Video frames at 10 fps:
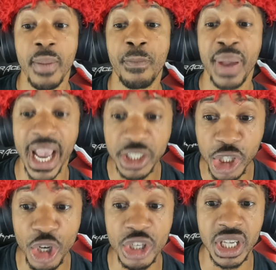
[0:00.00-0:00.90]

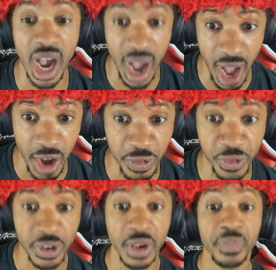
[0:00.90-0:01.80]
pictures
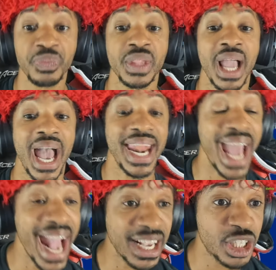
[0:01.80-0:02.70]
of an
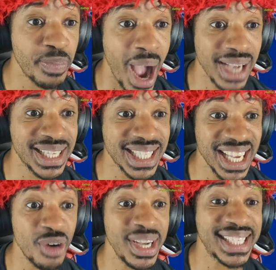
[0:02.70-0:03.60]
Xbox
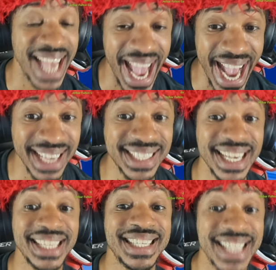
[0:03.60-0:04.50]
Series X
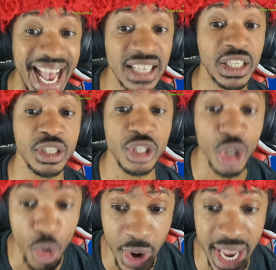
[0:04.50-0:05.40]
Assassin's
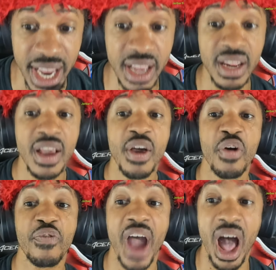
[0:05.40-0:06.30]
Creed
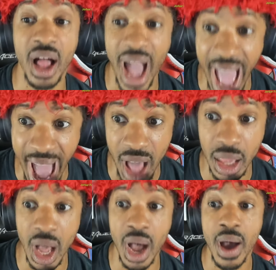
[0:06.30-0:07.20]

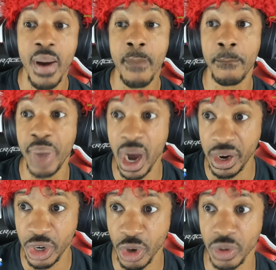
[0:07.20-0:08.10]
Valhalla
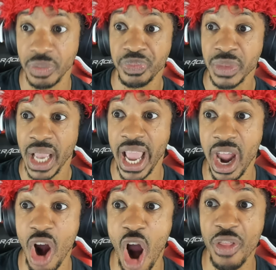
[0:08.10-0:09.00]
bundle.
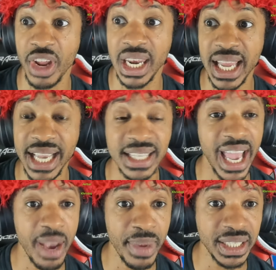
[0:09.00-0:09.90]
Here are the leaked
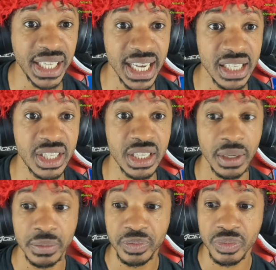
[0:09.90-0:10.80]
images
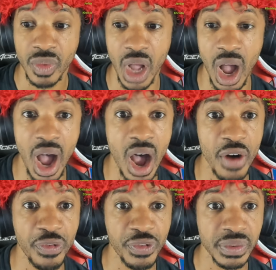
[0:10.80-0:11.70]

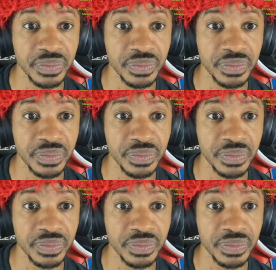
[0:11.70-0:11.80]
of